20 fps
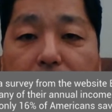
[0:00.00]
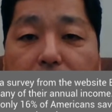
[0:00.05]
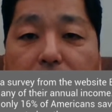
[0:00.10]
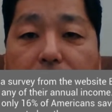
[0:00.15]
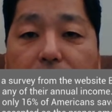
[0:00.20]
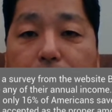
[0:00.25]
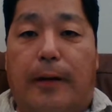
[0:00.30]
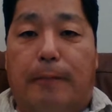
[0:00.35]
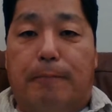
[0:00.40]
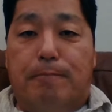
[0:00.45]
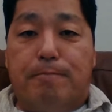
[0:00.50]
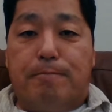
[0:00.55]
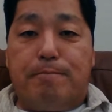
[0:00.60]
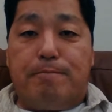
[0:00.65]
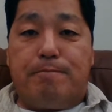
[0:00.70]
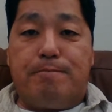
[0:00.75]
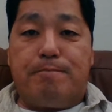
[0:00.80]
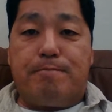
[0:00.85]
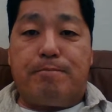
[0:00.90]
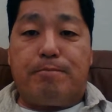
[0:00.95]
um,
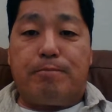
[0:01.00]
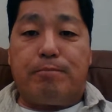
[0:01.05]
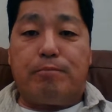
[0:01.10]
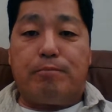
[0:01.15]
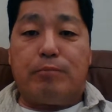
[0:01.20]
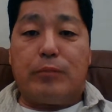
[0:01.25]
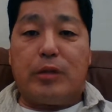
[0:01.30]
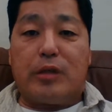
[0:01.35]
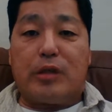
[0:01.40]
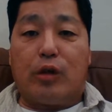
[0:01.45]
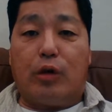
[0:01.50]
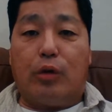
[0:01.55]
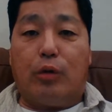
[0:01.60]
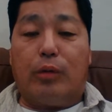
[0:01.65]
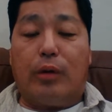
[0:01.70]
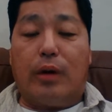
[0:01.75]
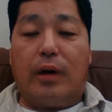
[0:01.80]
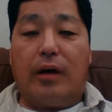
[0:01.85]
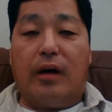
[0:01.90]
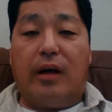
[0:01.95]

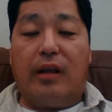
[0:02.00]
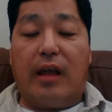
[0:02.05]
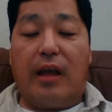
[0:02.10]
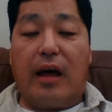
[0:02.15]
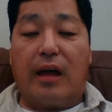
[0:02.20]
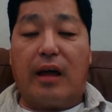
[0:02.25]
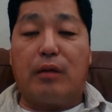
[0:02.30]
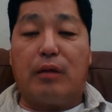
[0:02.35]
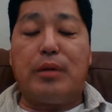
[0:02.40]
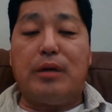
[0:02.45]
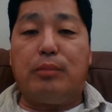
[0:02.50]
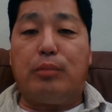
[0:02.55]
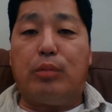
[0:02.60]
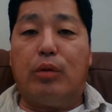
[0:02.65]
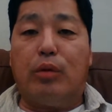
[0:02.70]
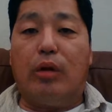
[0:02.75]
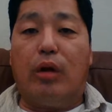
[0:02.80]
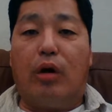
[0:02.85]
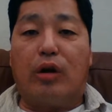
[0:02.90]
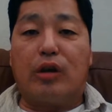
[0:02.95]
so a lot of
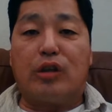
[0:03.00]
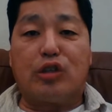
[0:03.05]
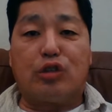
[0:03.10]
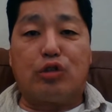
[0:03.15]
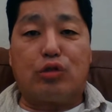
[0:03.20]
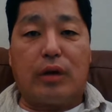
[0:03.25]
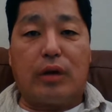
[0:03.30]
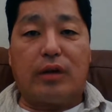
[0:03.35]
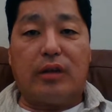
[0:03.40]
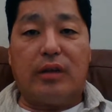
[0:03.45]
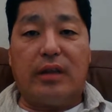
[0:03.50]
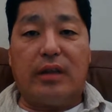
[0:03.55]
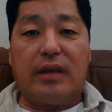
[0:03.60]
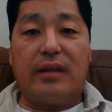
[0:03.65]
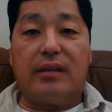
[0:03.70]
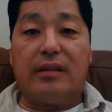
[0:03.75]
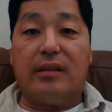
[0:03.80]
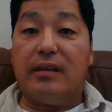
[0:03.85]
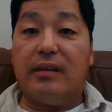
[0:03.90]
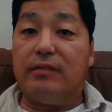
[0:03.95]
people are
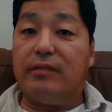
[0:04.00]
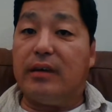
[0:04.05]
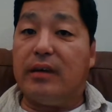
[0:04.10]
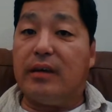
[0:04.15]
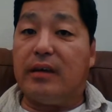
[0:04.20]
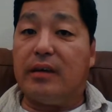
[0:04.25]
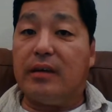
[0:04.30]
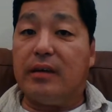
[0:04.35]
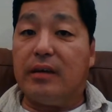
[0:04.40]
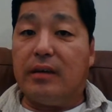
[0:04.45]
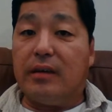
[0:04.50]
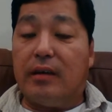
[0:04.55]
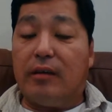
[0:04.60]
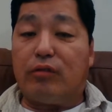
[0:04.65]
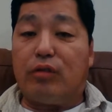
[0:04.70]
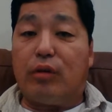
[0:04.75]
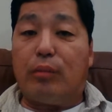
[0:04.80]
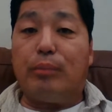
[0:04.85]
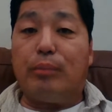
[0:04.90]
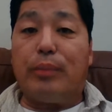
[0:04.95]
struggling living
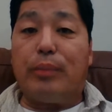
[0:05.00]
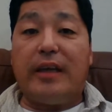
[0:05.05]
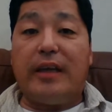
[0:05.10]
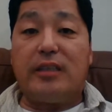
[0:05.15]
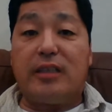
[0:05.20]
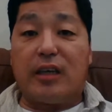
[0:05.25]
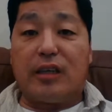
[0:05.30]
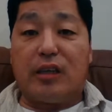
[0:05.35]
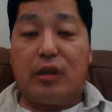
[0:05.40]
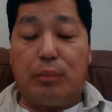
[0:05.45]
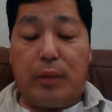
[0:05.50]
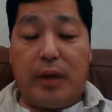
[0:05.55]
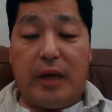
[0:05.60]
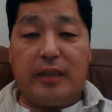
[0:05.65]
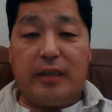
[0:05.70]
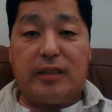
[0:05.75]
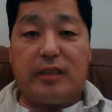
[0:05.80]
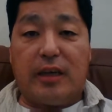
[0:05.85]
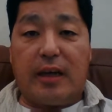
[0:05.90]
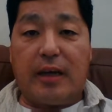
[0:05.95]
from paycheck to
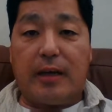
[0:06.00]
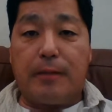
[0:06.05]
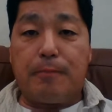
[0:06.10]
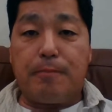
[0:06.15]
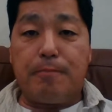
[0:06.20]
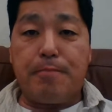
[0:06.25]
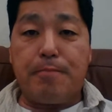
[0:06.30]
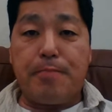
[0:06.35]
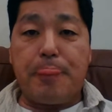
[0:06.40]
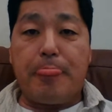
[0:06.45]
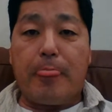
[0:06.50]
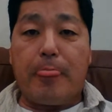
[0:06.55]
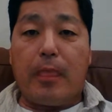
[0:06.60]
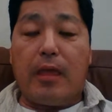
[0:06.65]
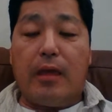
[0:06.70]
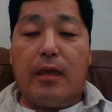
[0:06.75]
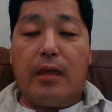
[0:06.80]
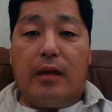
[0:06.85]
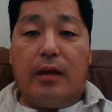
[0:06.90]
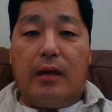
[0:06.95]
paycheck.
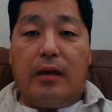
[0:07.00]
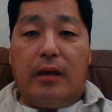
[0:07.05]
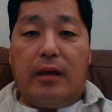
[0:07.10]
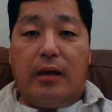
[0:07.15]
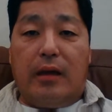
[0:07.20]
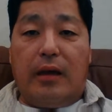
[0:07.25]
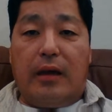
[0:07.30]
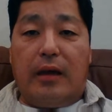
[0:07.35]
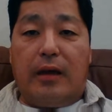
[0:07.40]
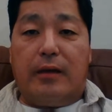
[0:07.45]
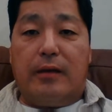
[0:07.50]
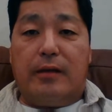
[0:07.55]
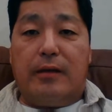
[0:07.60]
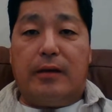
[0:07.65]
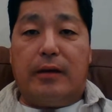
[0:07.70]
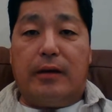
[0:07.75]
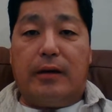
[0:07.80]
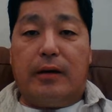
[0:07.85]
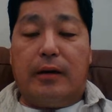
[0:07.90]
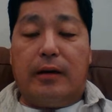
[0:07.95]

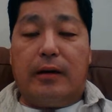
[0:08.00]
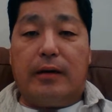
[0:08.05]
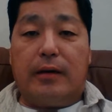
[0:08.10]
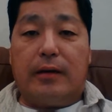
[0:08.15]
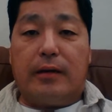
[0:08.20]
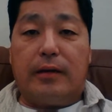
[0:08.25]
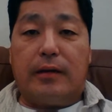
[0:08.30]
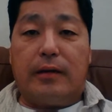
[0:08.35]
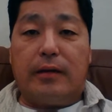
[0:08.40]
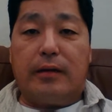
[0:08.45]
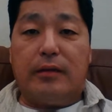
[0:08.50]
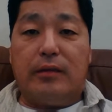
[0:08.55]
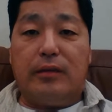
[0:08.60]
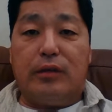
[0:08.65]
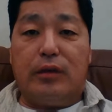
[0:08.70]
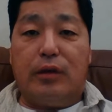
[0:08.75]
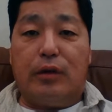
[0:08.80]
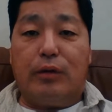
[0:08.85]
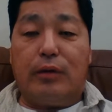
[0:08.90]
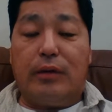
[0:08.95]
And,
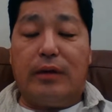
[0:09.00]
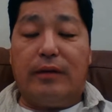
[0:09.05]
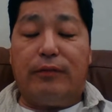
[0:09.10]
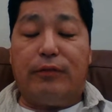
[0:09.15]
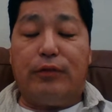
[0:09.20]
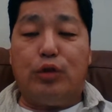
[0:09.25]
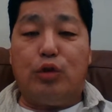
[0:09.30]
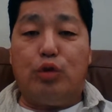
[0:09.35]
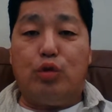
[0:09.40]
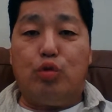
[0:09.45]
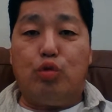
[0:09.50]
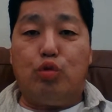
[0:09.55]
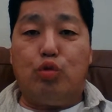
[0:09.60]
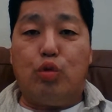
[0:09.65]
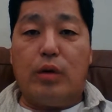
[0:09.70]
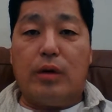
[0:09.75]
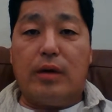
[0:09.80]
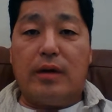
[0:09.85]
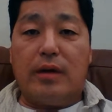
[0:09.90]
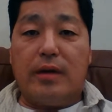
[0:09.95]
if
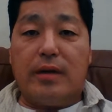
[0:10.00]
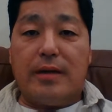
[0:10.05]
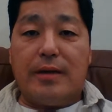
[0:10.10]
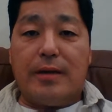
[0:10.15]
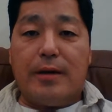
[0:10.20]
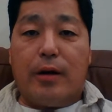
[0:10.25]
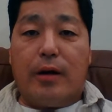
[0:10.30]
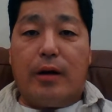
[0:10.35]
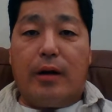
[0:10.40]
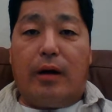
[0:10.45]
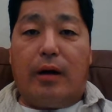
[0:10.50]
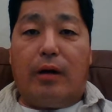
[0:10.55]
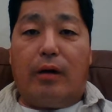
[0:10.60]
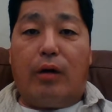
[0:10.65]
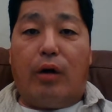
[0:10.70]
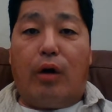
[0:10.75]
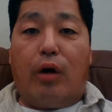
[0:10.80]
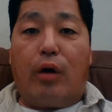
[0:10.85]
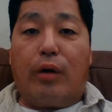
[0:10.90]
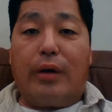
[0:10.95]
you
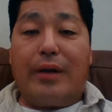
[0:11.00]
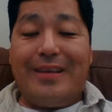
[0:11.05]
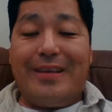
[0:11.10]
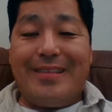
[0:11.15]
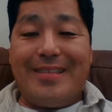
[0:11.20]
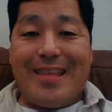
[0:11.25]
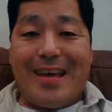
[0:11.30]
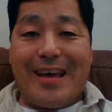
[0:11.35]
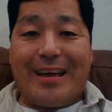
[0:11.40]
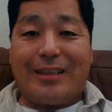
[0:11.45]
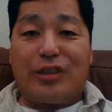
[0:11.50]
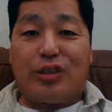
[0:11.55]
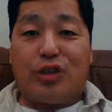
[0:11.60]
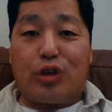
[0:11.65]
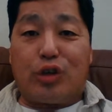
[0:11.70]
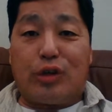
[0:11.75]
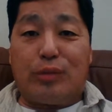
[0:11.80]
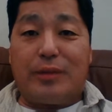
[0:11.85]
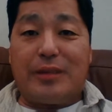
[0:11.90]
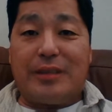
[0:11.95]
are in that
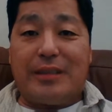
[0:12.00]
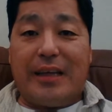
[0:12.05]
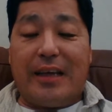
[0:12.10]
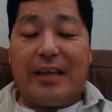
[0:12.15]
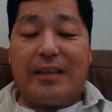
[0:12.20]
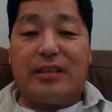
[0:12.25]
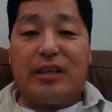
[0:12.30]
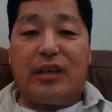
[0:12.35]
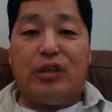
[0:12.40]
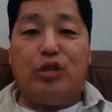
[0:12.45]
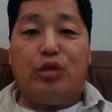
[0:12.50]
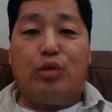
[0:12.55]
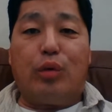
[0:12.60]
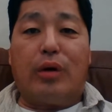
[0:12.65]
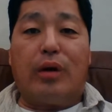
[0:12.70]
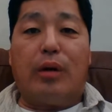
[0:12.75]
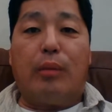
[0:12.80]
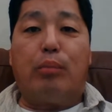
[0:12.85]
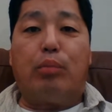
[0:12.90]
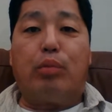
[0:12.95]
circumstance and you
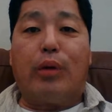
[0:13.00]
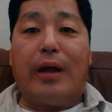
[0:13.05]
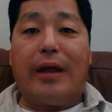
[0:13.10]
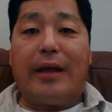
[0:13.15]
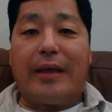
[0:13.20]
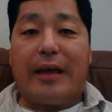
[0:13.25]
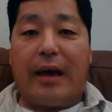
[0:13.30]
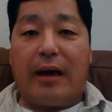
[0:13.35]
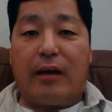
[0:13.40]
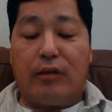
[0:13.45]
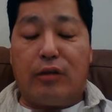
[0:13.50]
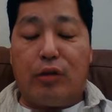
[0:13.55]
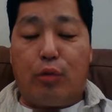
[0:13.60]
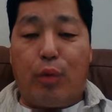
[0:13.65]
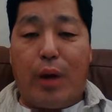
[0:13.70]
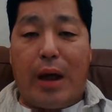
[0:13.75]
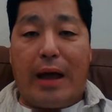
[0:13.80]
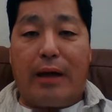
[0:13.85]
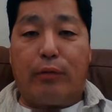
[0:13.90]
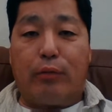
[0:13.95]
want to break out of the
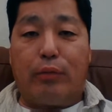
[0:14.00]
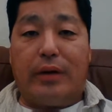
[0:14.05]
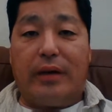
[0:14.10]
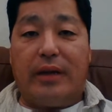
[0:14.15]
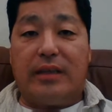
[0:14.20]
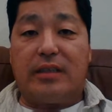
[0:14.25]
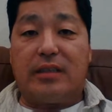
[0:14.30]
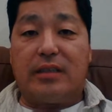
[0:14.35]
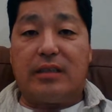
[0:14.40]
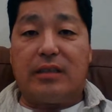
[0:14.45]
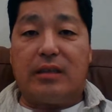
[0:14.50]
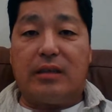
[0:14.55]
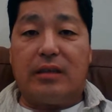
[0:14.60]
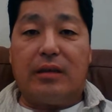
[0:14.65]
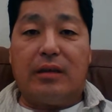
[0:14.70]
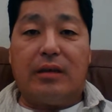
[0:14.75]
rat race,